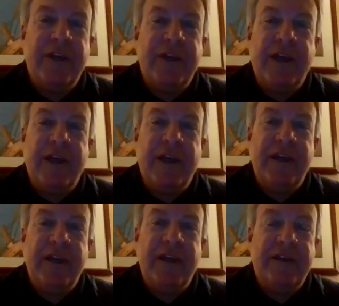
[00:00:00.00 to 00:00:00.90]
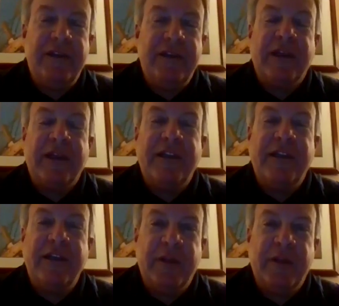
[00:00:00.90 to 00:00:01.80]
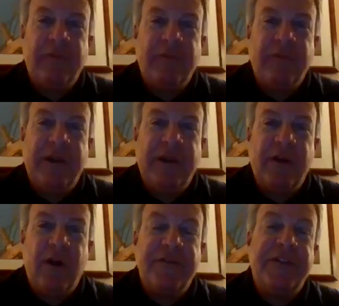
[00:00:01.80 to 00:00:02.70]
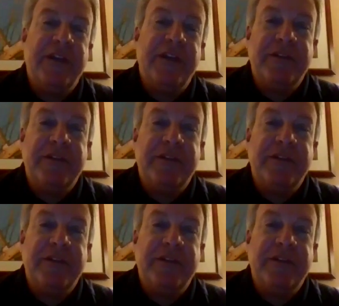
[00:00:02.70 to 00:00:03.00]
And as I said, I don't use the split ring.